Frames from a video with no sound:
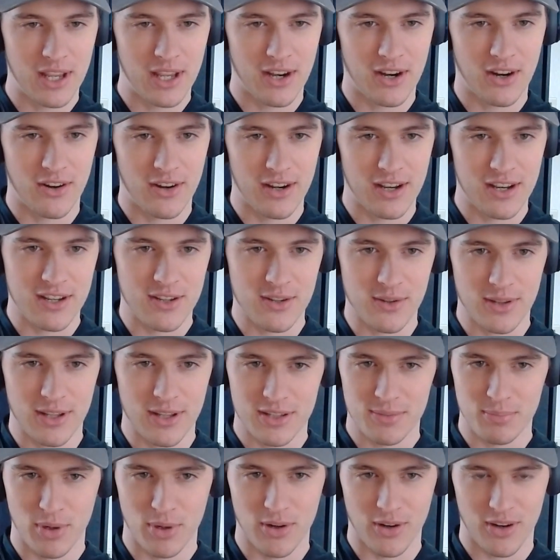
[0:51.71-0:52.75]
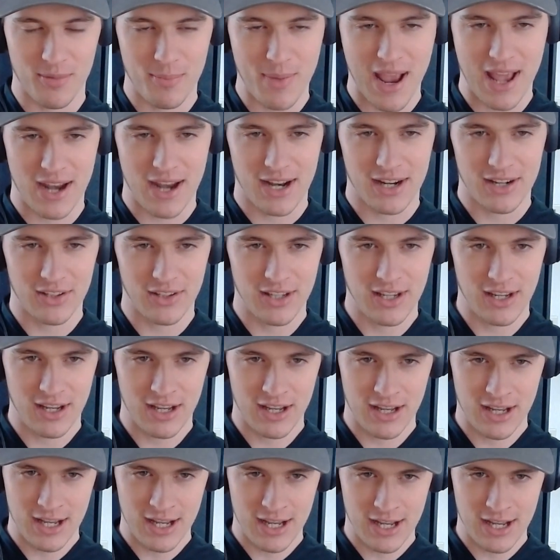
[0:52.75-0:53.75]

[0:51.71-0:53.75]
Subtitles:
can already do this programmatically.